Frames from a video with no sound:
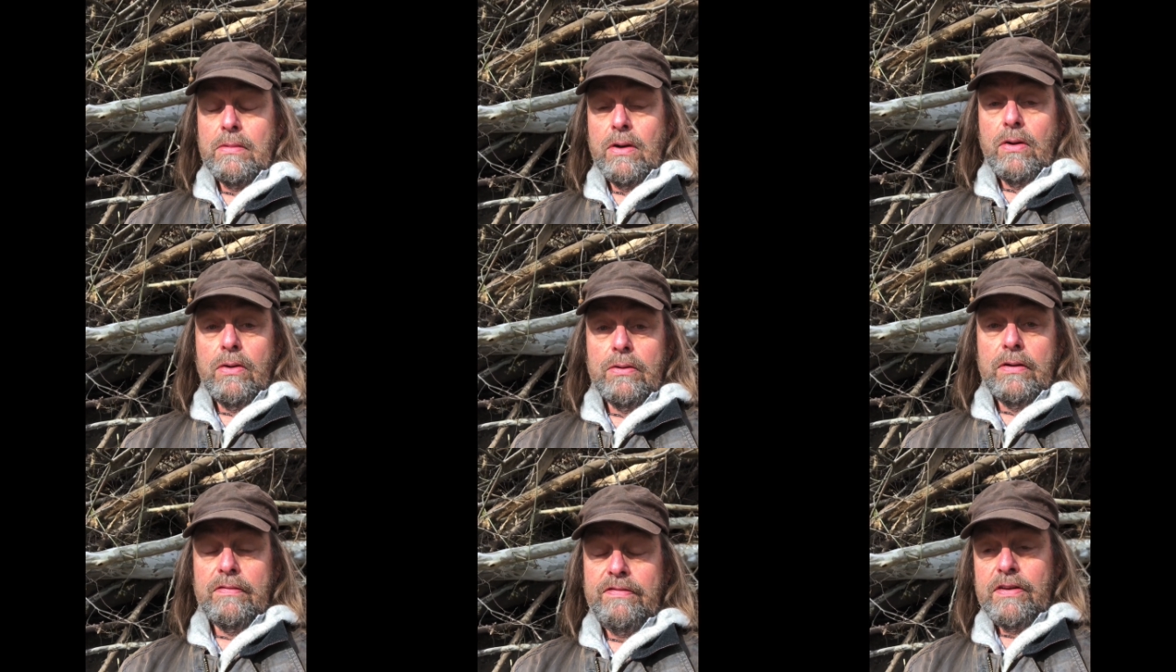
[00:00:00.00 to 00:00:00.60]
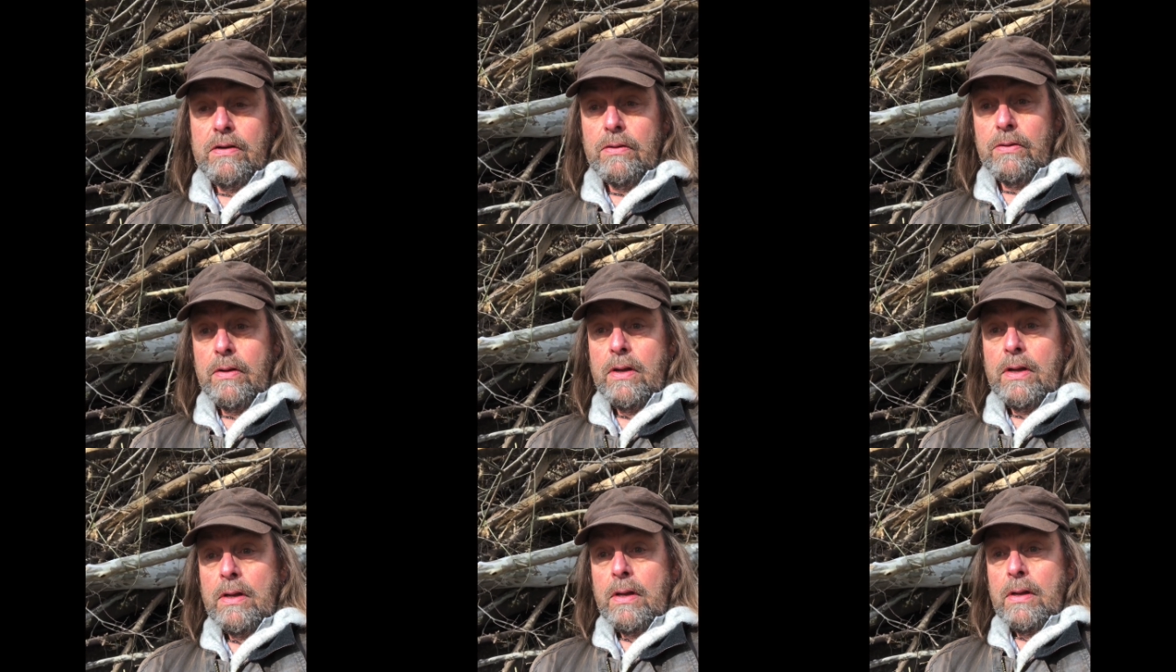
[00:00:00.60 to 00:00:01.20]
on the field
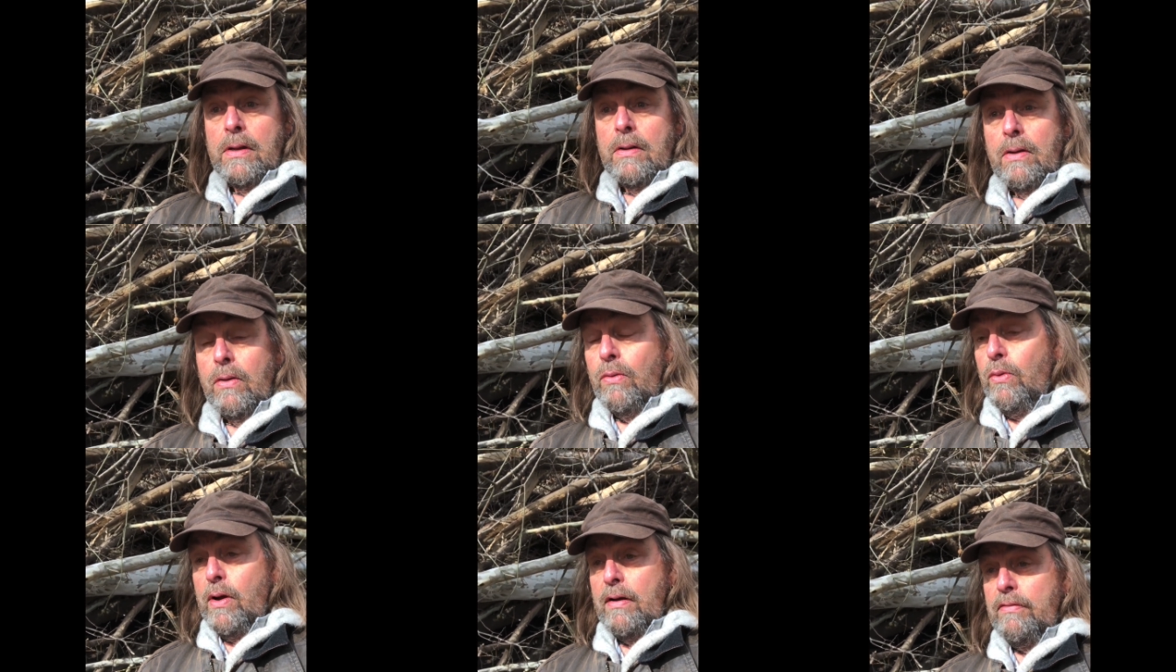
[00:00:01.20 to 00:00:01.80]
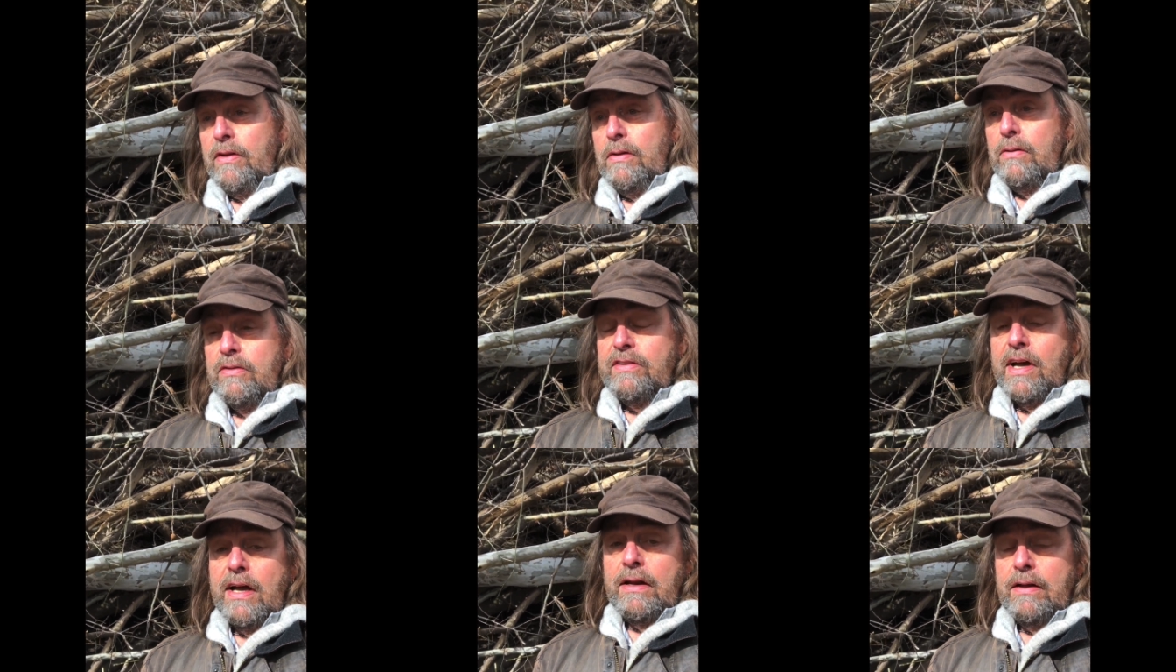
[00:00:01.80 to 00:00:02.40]
or wherever your
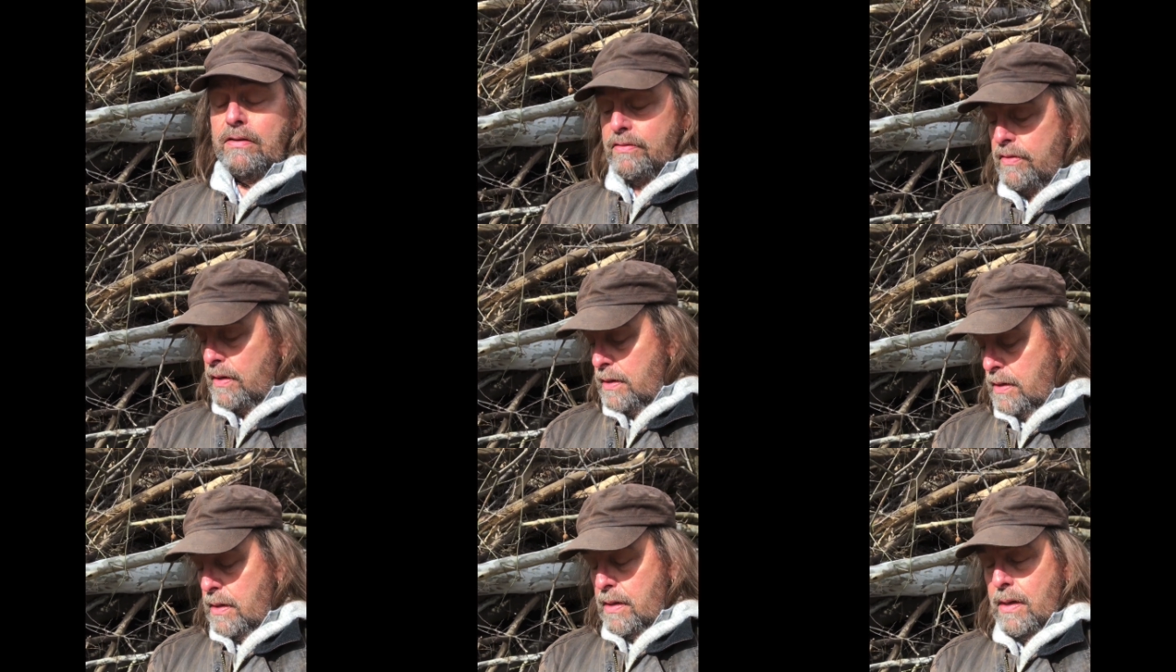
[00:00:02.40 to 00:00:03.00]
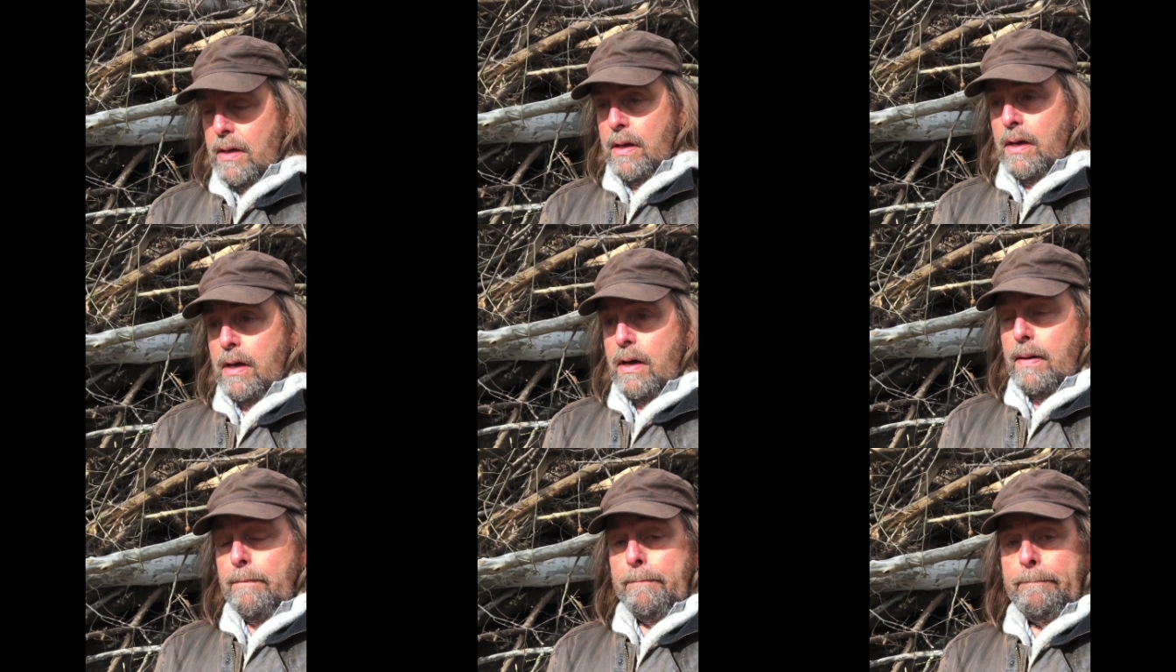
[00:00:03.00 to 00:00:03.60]
site is.
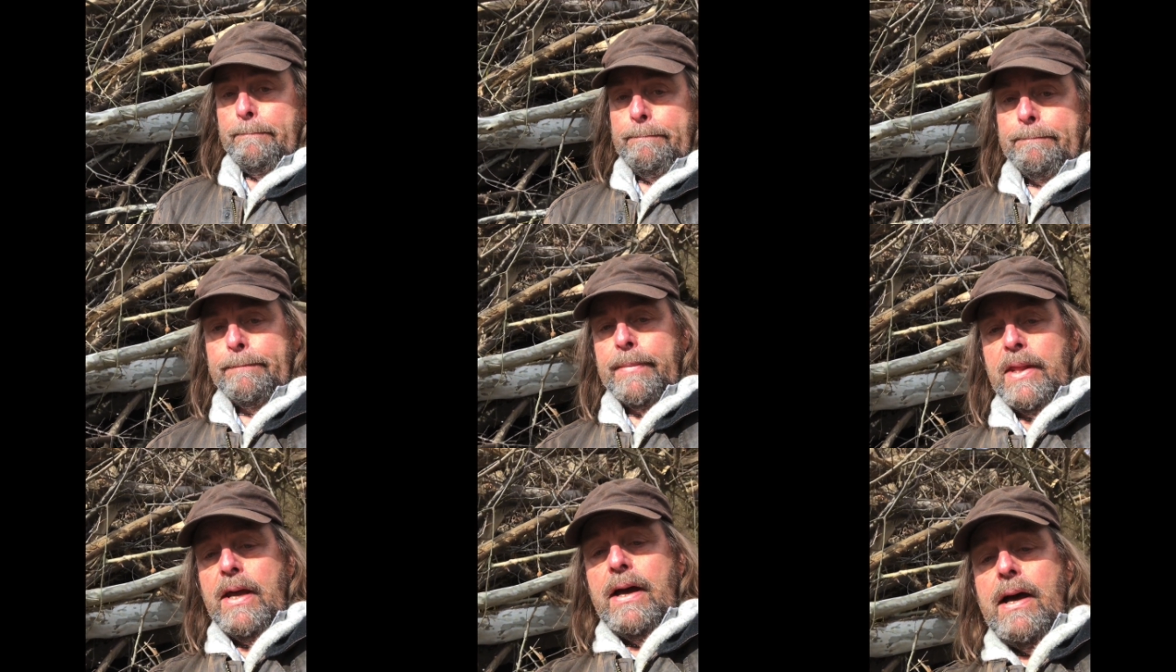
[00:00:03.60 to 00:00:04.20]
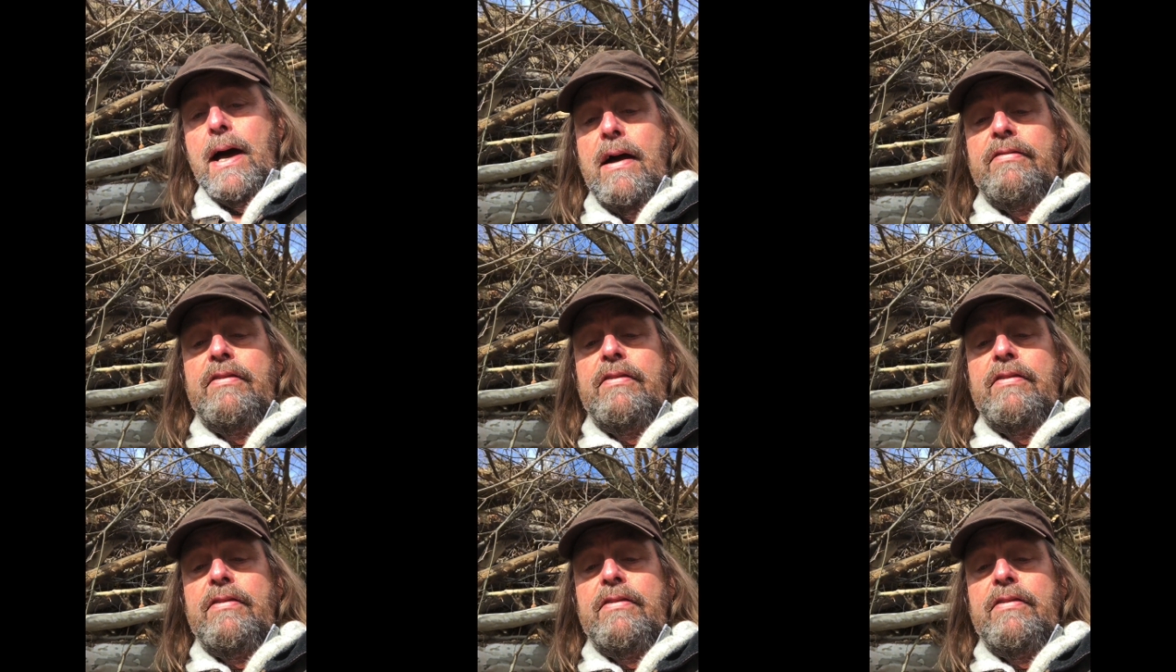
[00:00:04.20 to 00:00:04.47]
I've